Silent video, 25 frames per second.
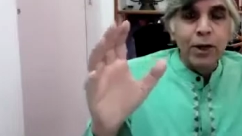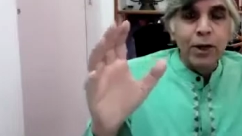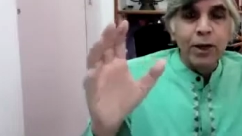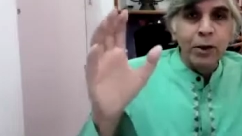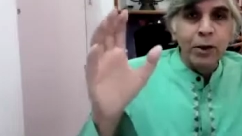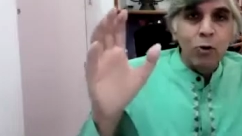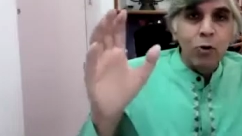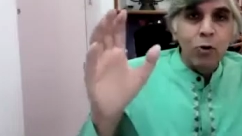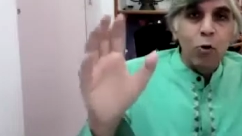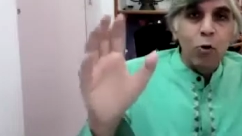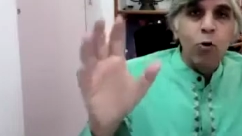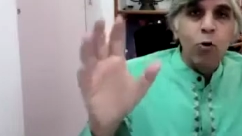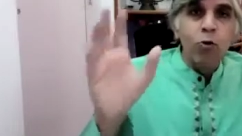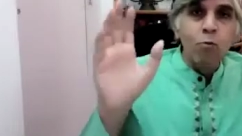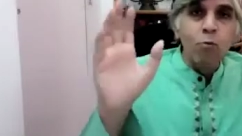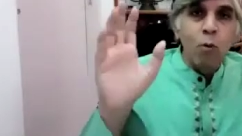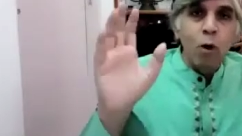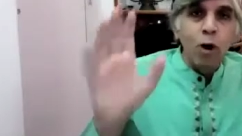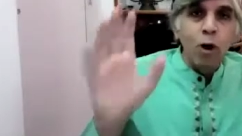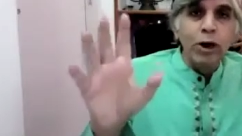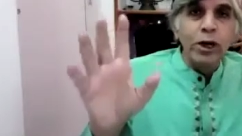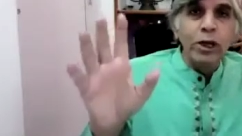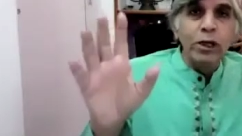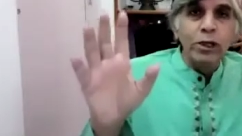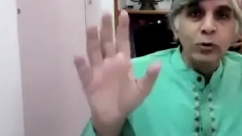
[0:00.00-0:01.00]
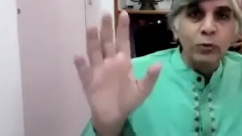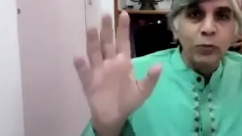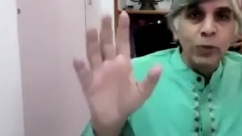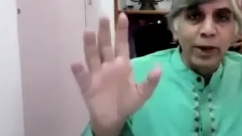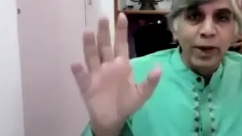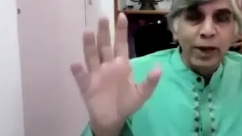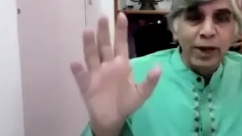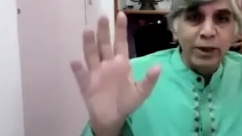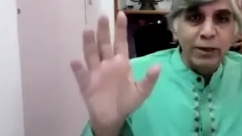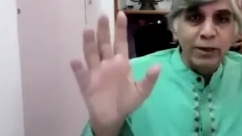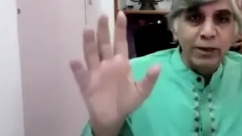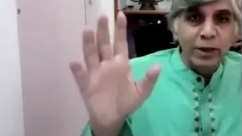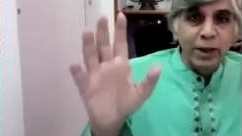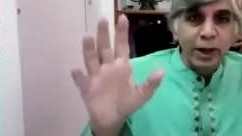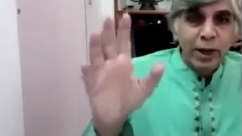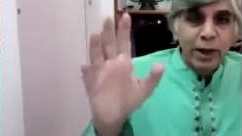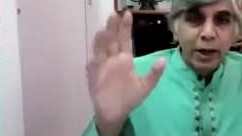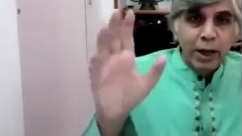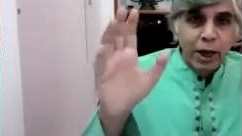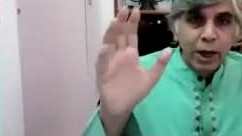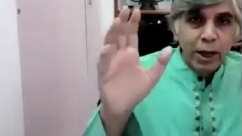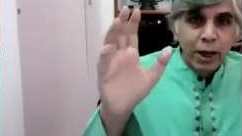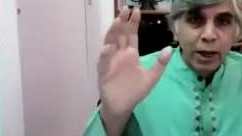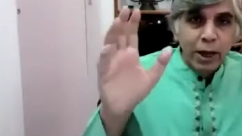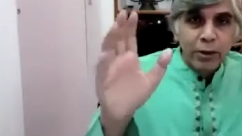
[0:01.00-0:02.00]
in their own modest ways
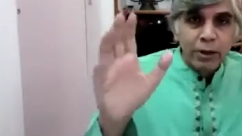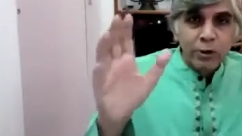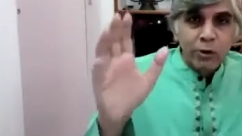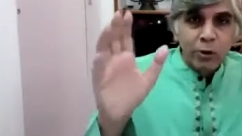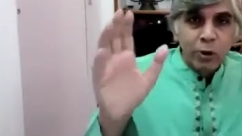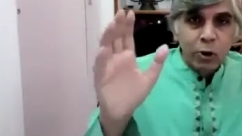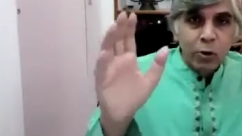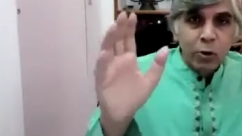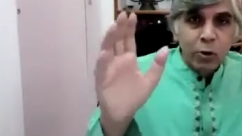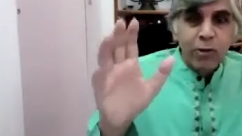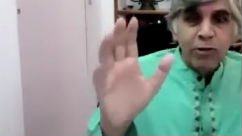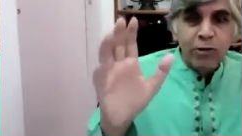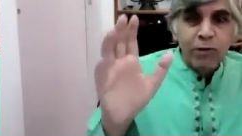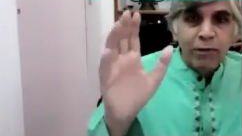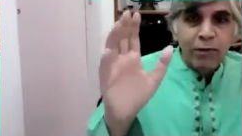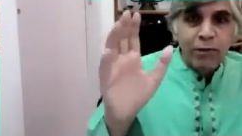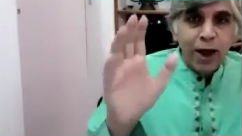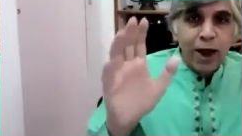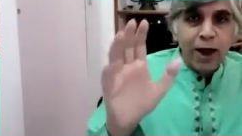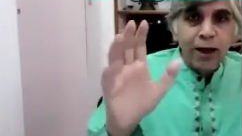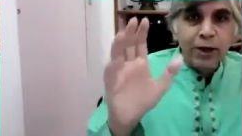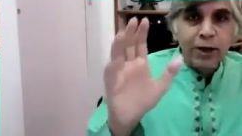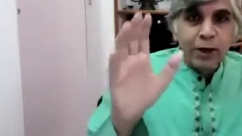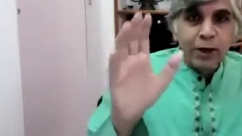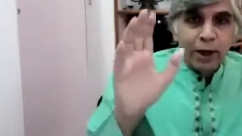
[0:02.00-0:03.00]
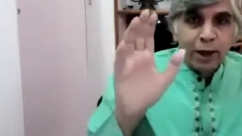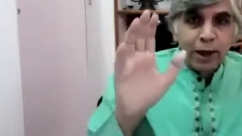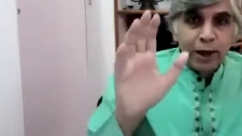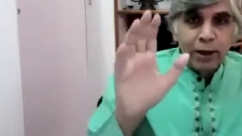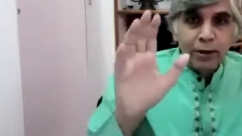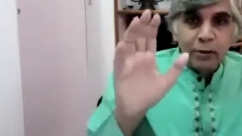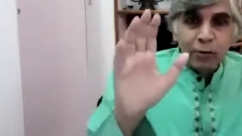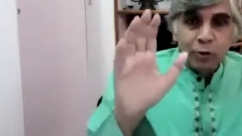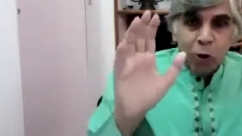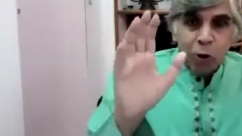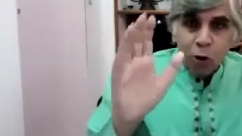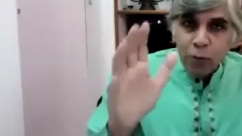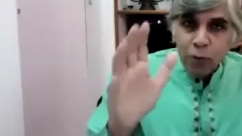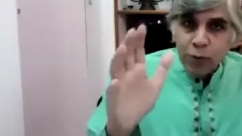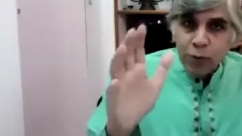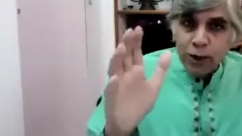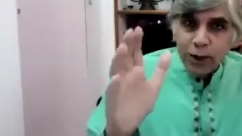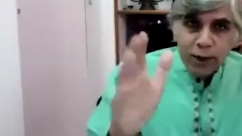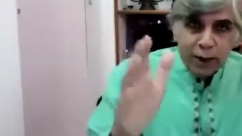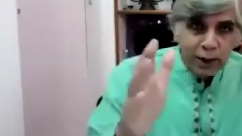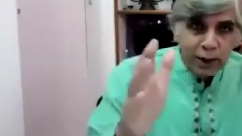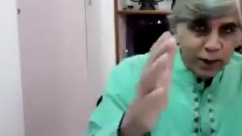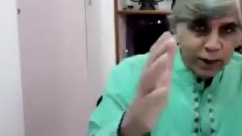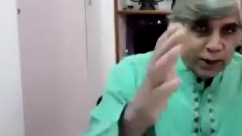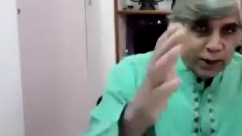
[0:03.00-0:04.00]
in this global fight against
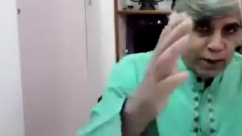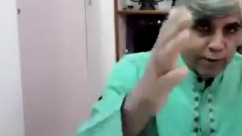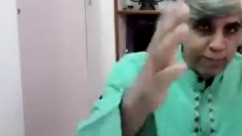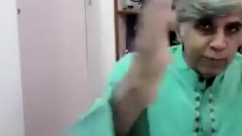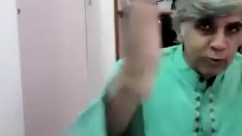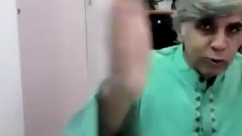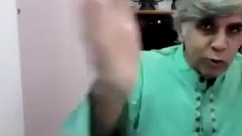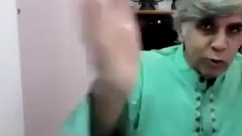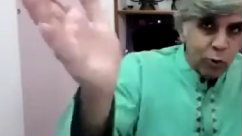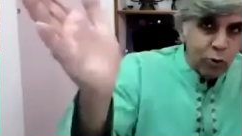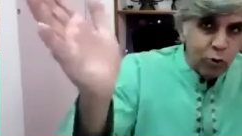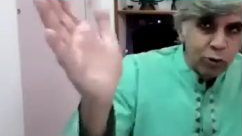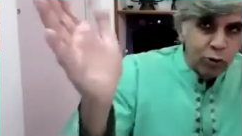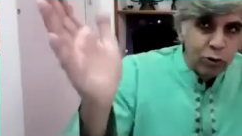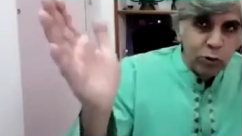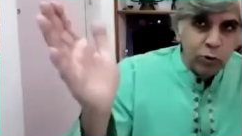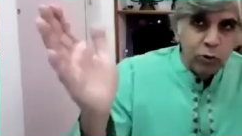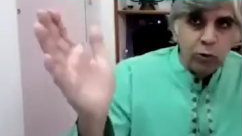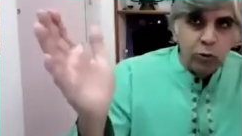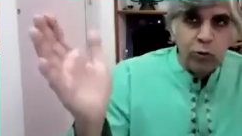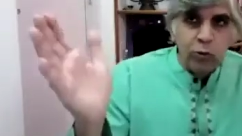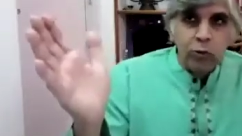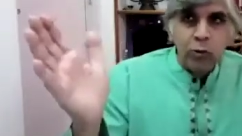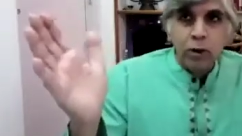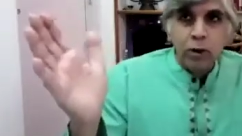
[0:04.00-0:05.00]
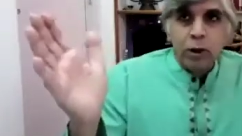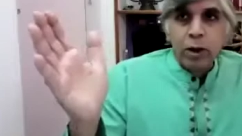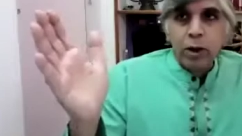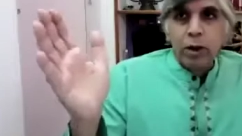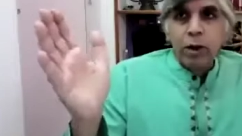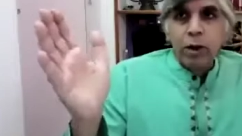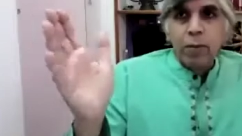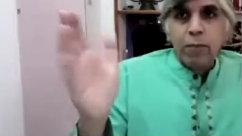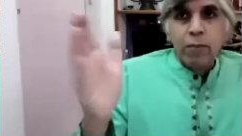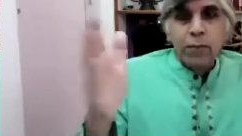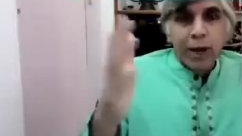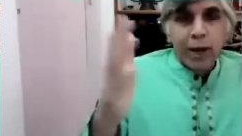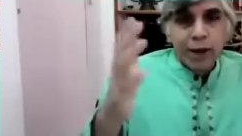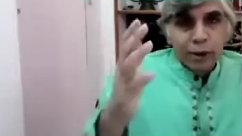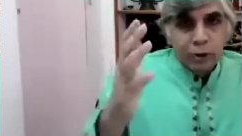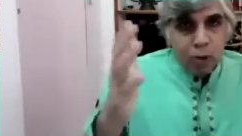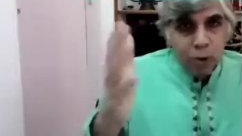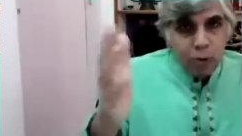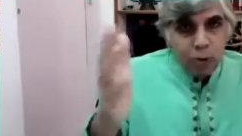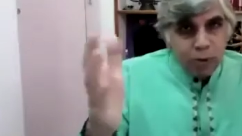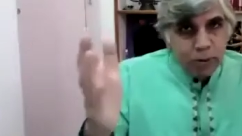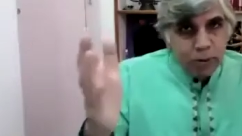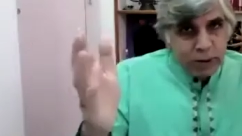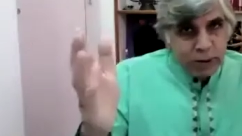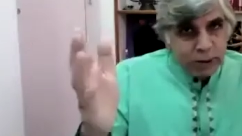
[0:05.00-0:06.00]
COVID. And as I've told you, make
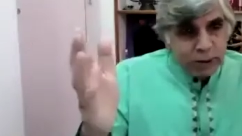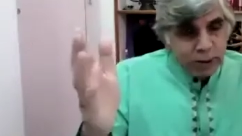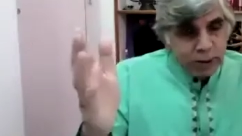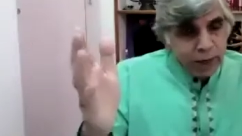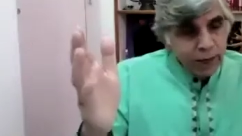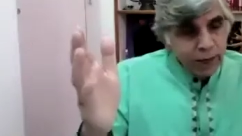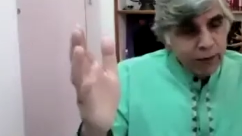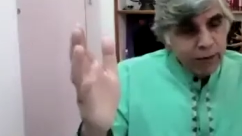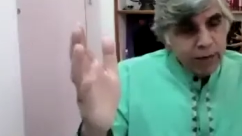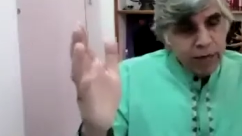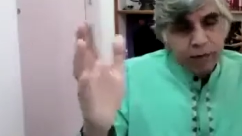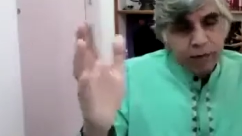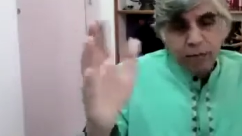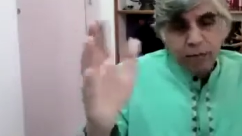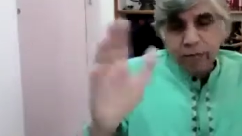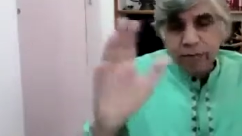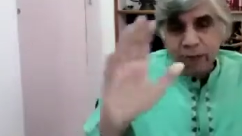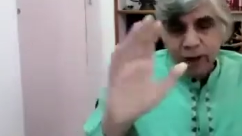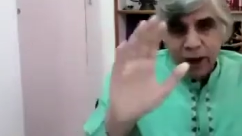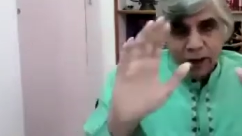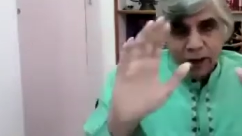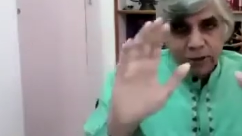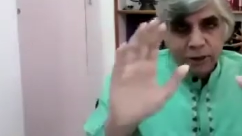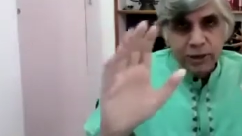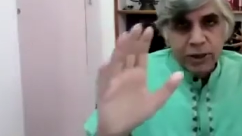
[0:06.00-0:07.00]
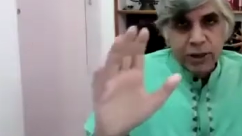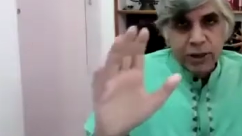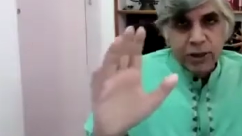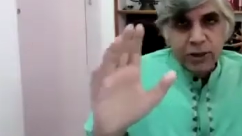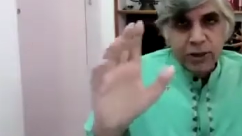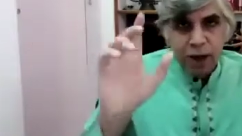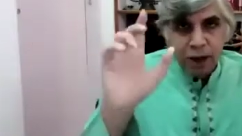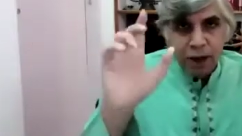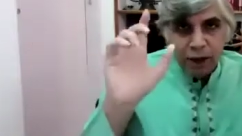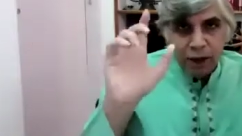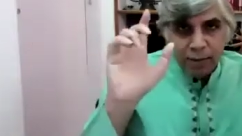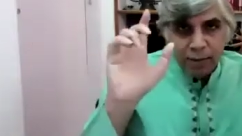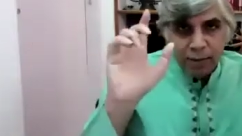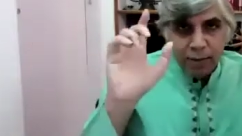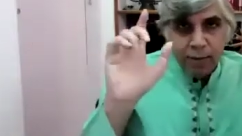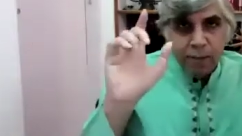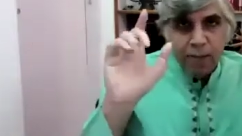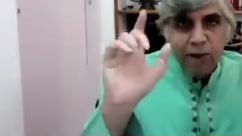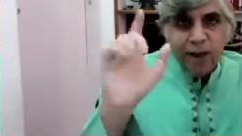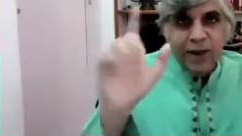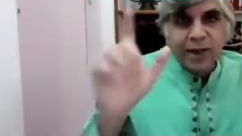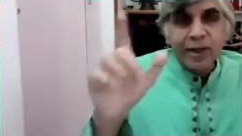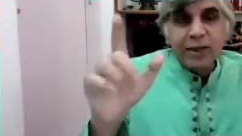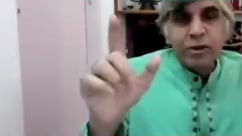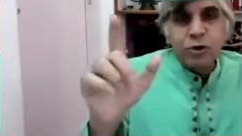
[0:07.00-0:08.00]
no mistake, vaccines are our
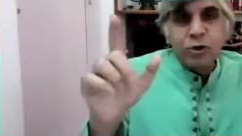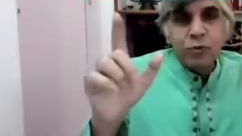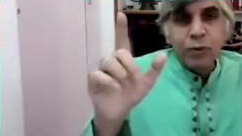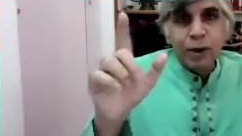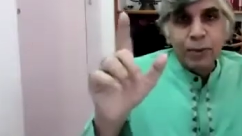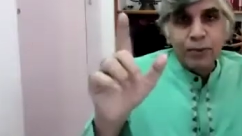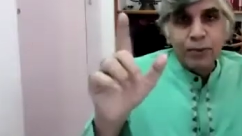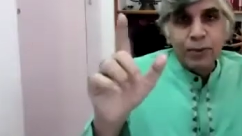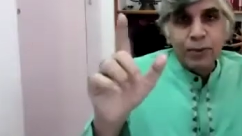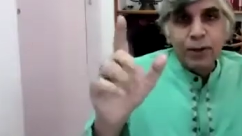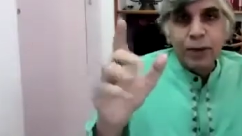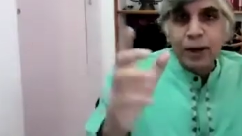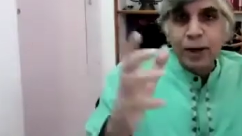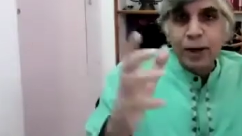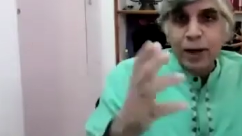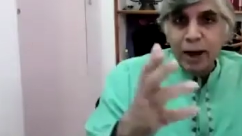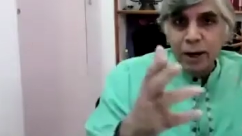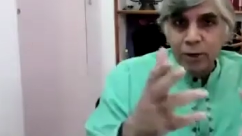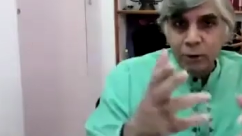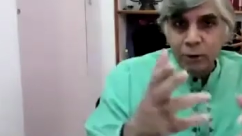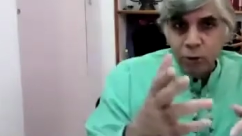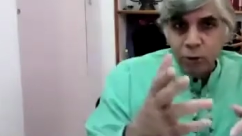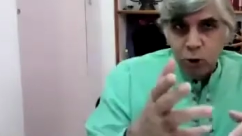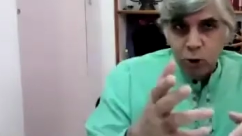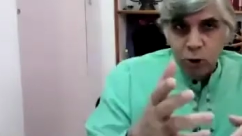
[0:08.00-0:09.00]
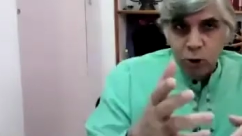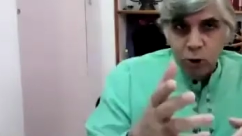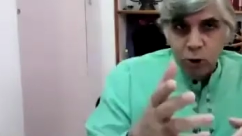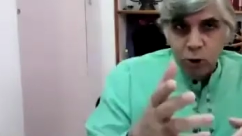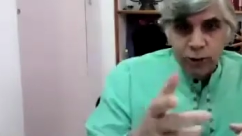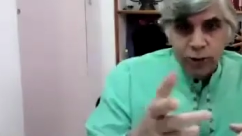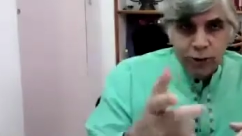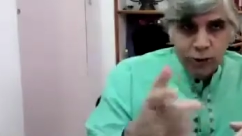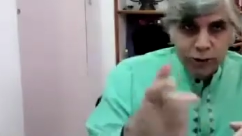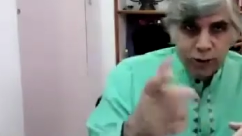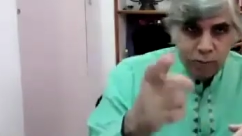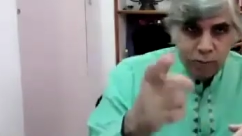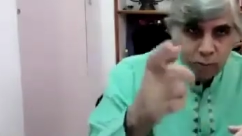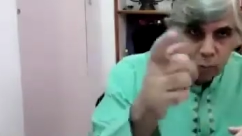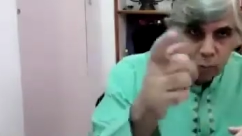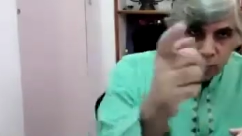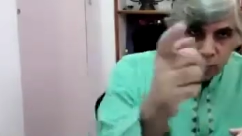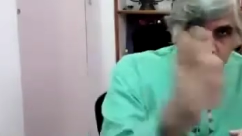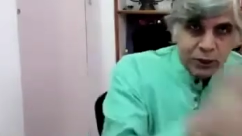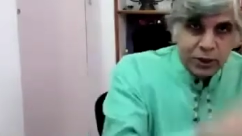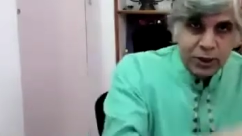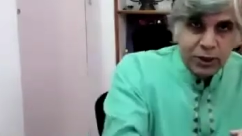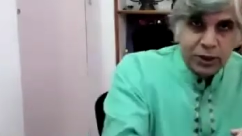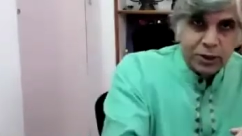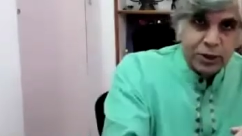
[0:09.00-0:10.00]
biggest weapon. And I told you that the
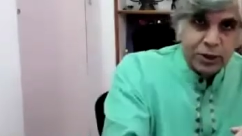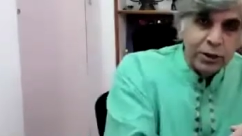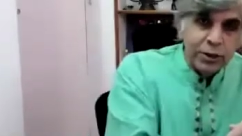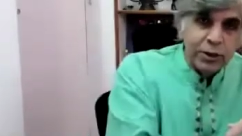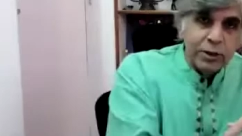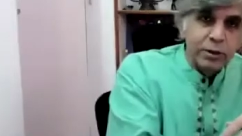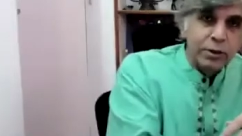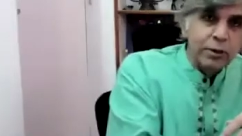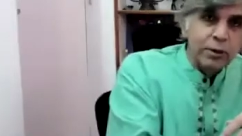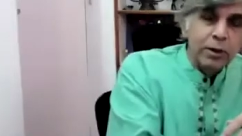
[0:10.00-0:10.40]
most recent